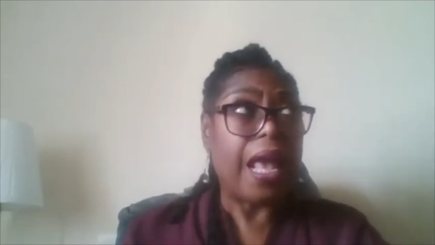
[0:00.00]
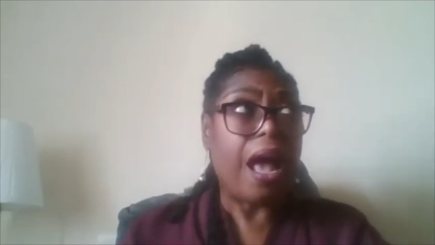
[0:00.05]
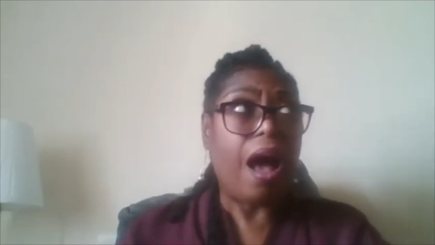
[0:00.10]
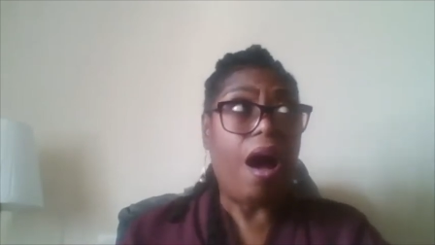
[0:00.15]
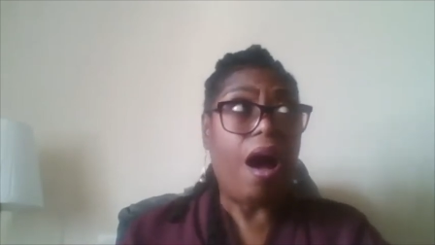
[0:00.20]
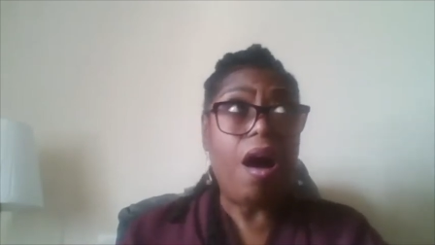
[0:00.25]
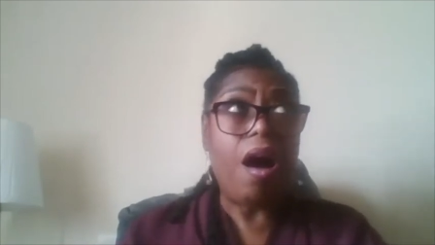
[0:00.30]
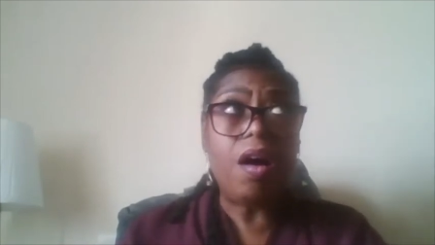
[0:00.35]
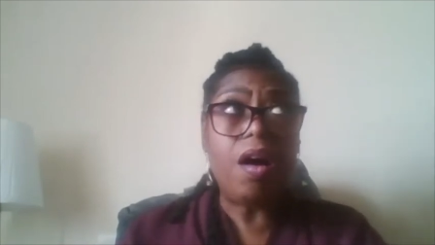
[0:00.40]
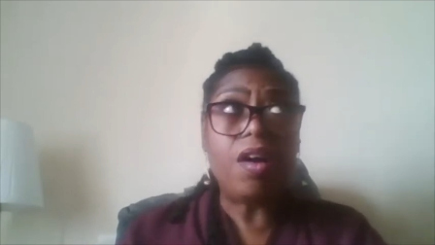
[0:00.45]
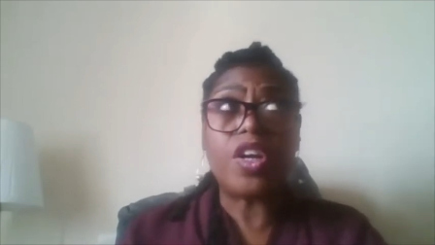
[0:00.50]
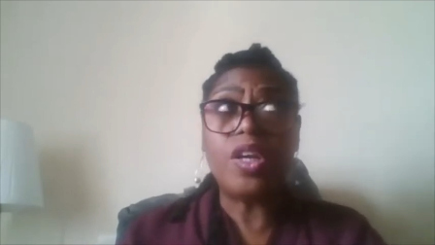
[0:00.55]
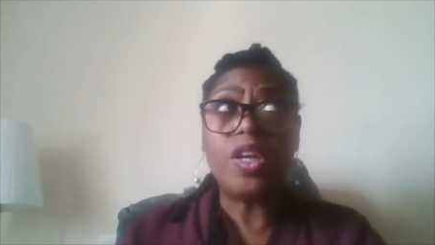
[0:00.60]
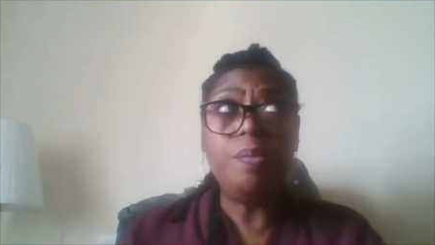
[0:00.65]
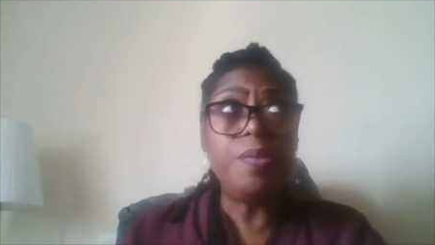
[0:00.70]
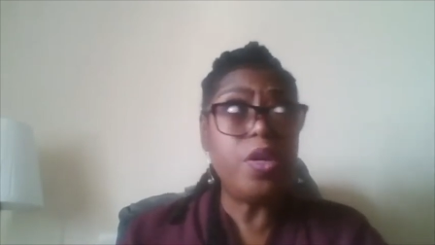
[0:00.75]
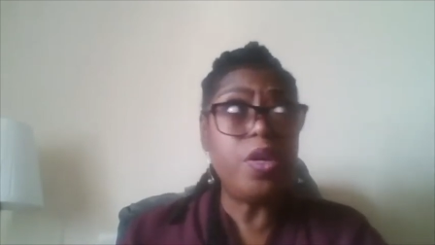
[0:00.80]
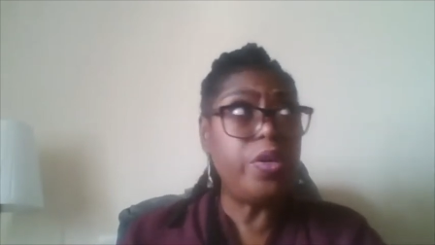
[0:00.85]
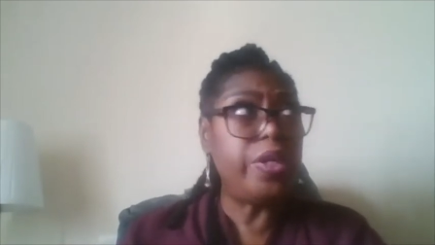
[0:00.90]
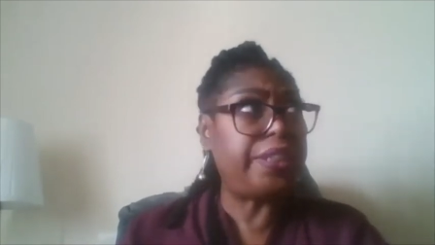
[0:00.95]
Our
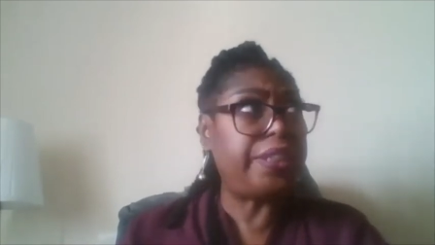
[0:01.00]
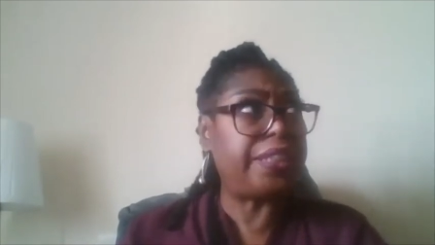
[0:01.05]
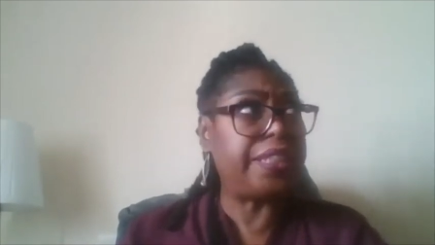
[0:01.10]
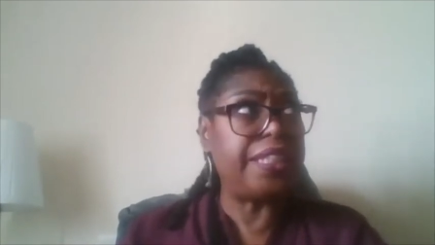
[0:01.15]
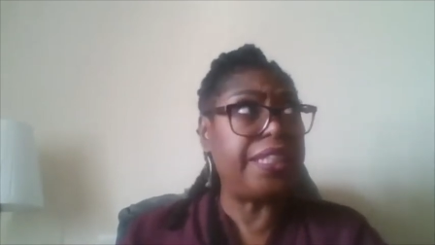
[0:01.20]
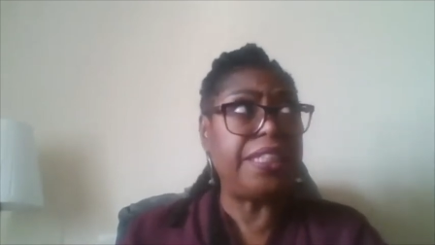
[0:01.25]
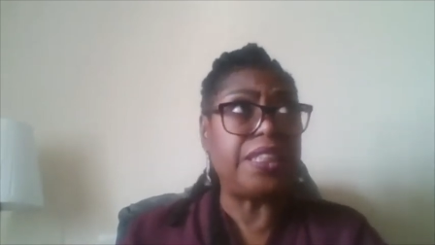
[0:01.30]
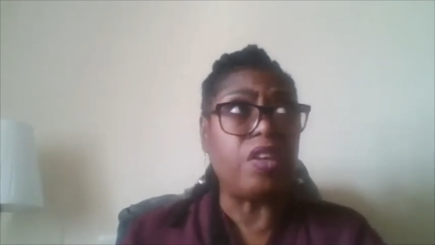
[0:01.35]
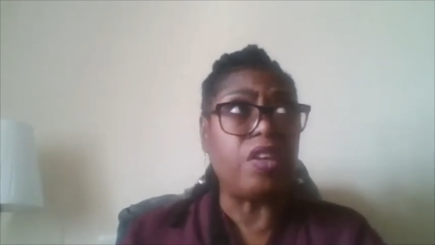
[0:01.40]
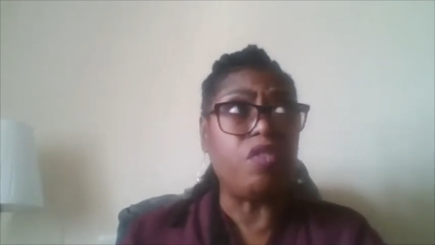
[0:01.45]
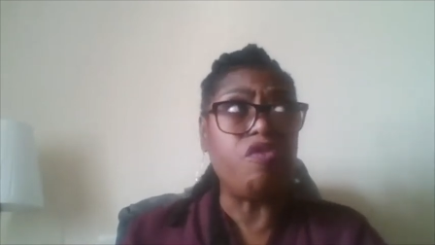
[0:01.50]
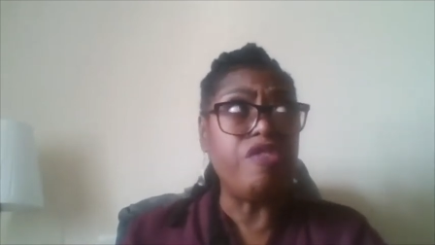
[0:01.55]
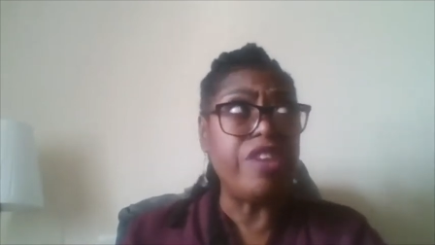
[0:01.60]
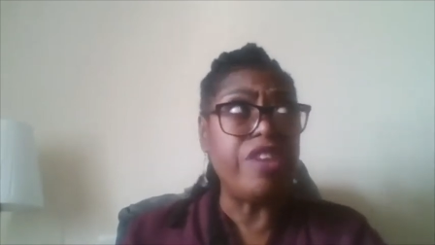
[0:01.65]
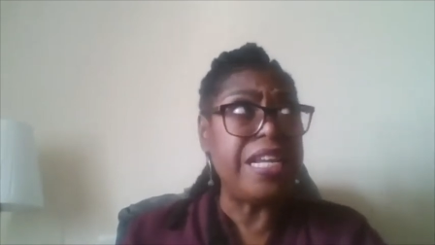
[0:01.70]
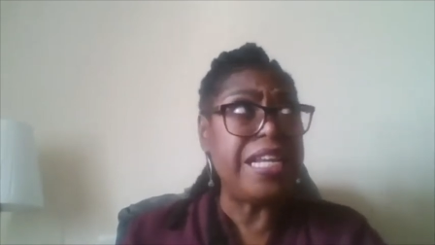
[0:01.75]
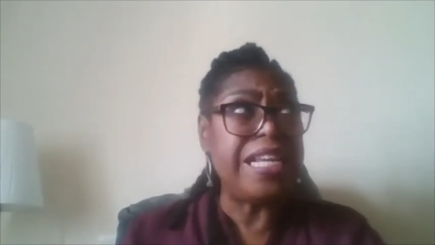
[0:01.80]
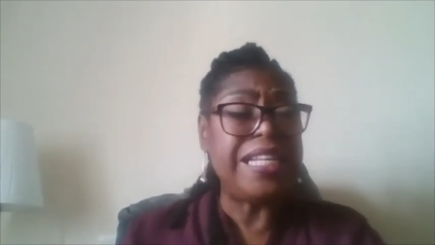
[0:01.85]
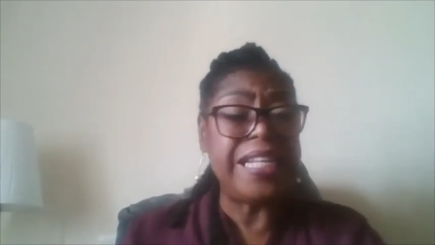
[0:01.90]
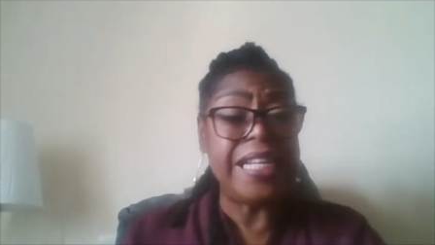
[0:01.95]
communities
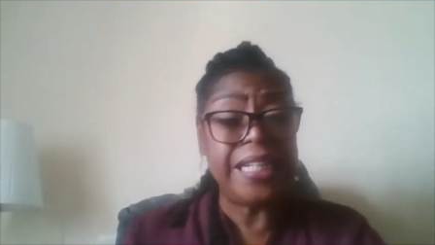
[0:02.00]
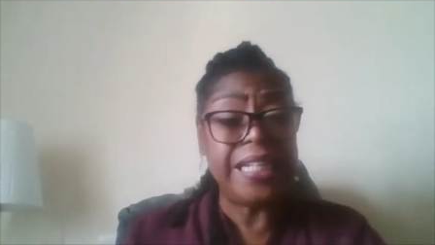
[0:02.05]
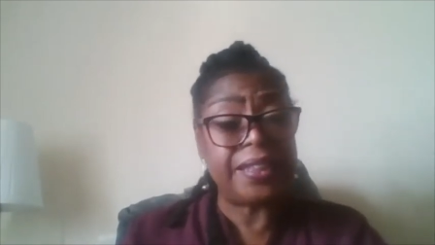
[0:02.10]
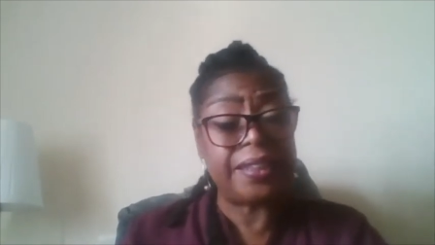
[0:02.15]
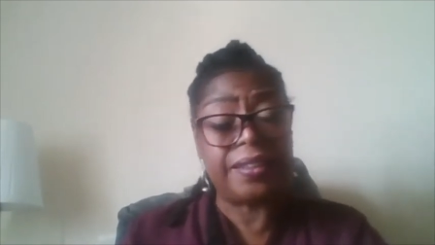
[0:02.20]
really need to